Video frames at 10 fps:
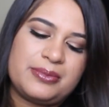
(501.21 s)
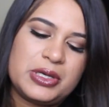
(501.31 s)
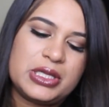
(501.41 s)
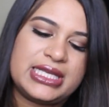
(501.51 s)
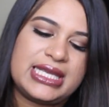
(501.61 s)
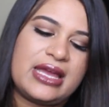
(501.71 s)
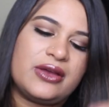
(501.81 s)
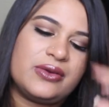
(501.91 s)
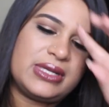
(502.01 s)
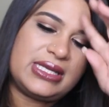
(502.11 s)
I'm pulling
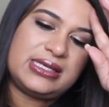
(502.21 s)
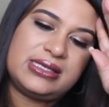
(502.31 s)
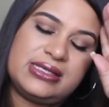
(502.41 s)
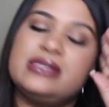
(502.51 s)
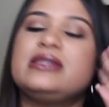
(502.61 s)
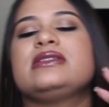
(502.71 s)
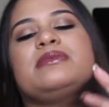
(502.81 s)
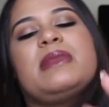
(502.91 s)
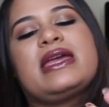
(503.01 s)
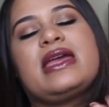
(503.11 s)
out is
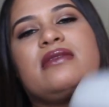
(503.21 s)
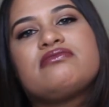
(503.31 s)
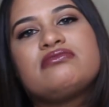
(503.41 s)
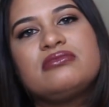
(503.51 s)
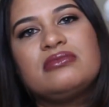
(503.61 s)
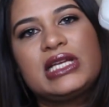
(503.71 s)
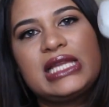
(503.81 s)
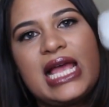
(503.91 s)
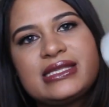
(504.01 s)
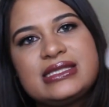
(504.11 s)
my
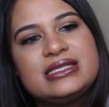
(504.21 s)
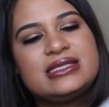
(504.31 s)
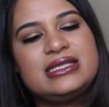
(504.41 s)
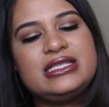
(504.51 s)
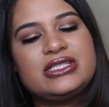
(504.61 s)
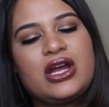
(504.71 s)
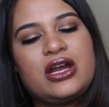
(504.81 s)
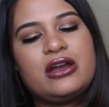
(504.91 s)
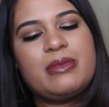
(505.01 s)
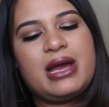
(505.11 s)
glasses. These
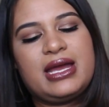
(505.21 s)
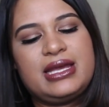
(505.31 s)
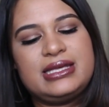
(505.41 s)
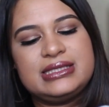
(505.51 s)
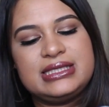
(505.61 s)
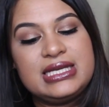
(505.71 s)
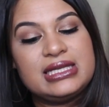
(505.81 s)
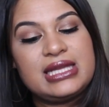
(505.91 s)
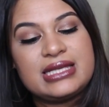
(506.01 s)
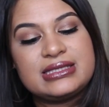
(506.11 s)
are my seeing
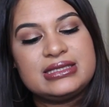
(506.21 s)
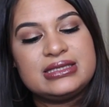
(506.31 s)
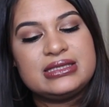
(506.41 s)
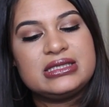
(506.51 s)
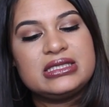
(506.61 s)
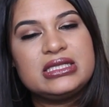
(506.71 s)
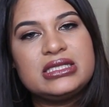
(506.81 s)
glasses.